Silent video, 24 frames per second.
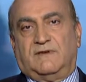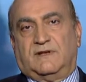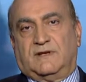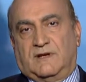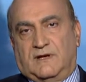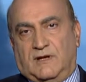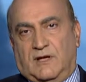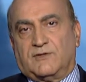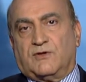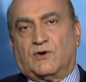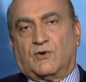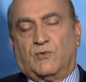and
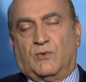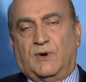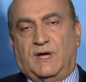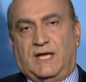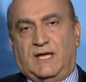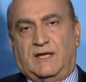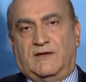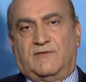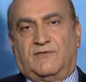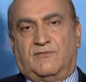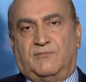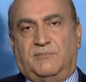another
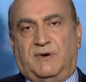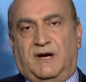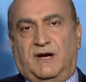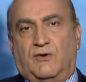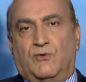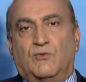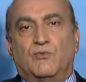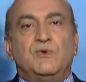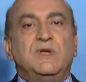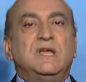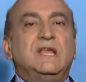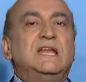wave, but
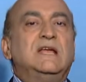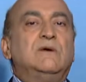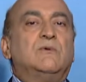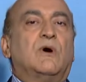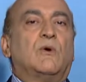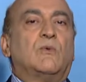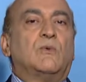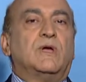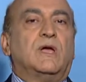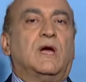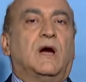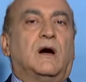really
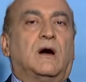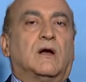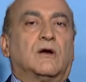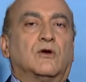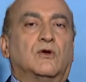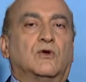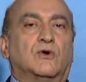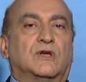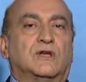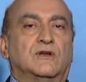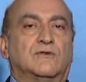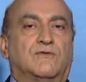what we are
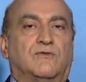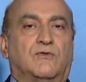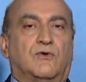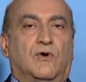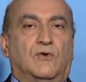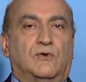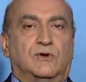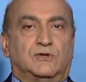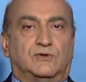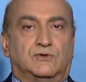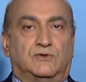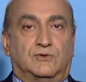looking
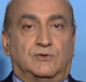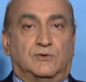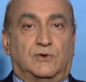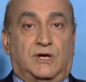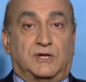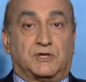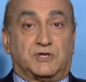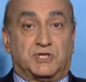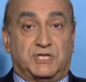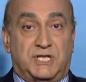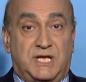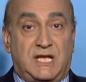forward to
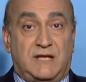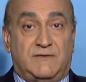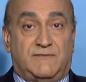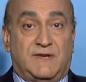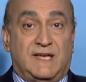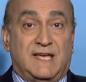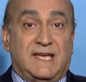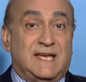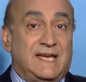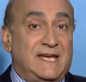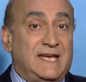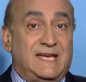achieve,
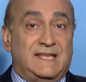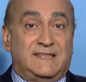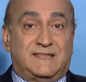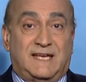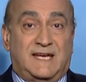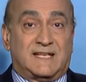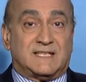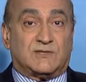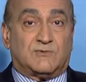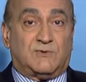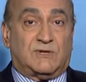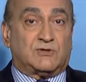and
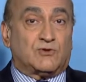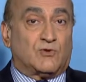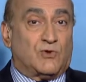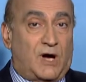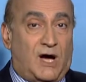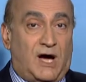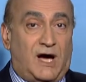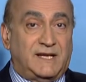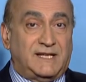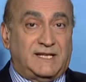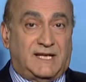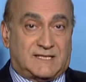that's what
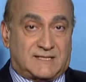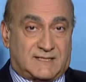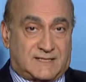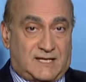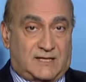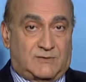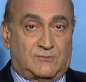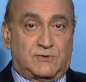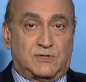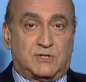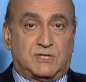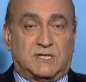Rouhani has
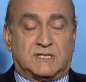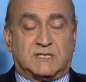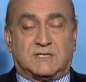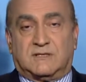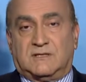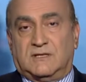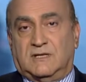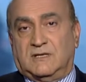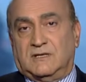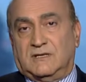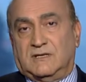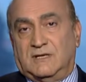said. We just,
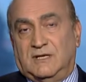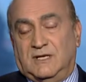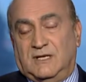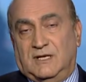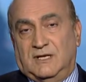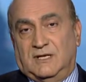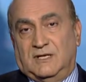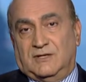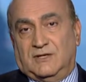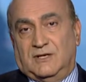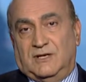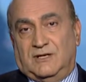
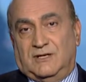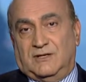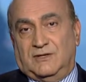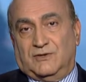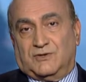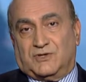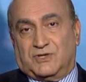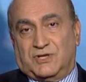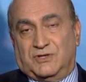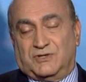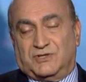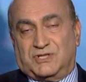you
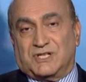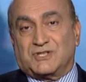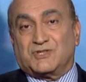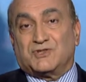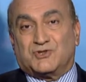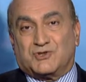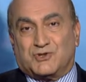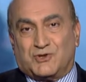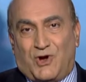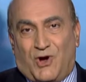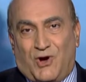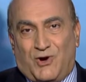just
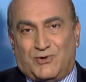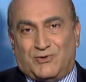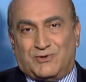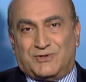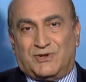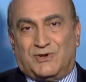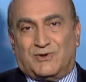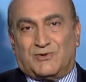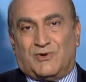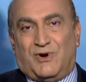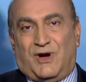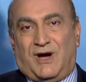showed
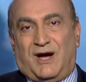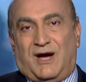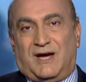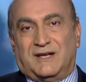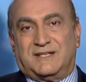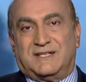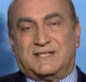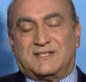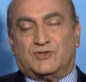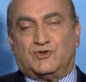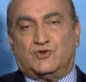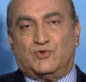
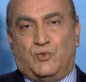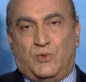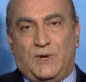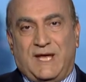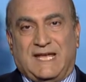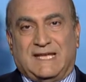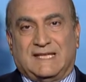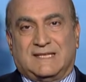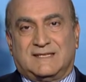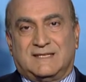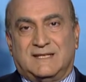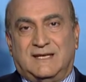Rouhani's
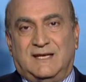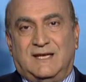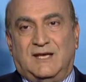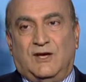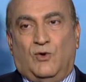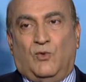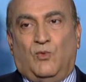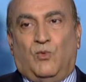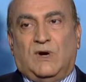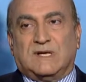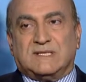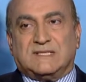tweet,
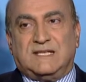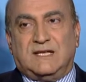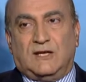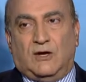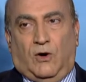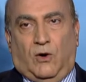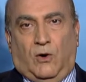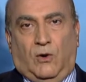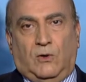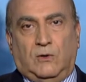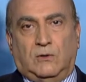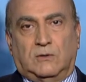was the
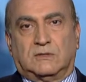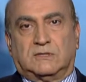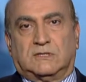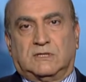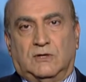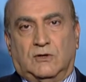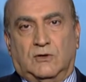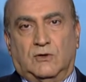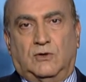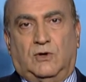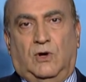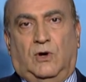old
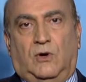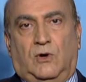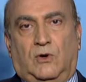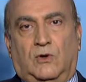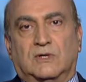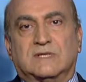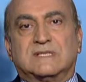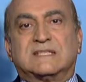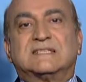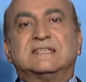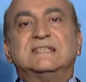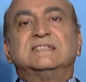
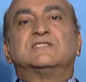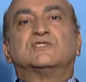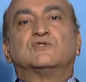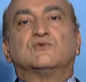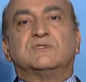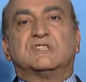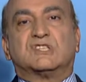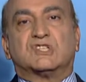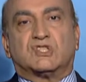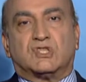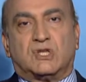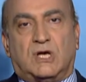goal since
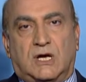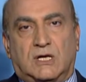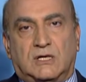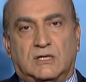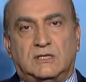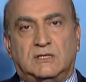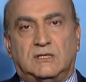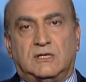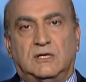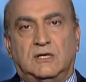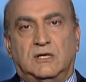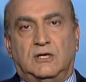we
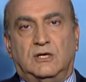started